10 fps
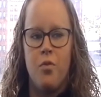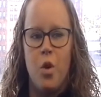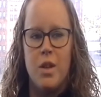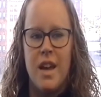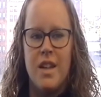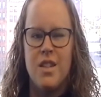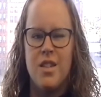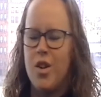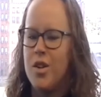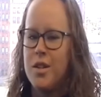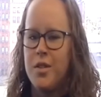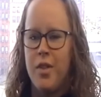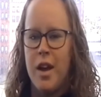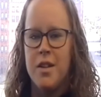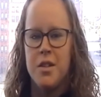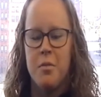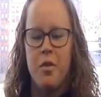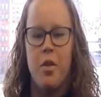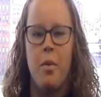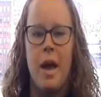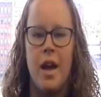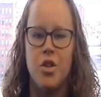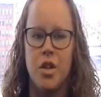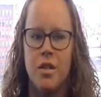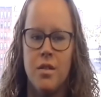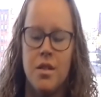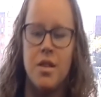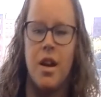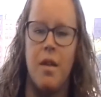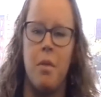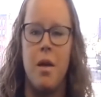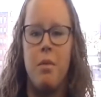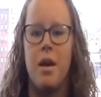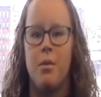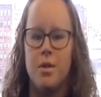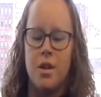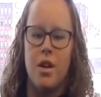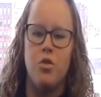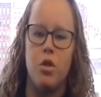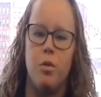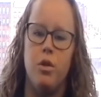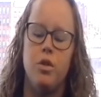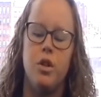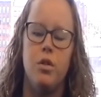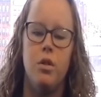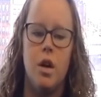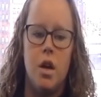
was I started to find some of the passions that I might be able to contribute to.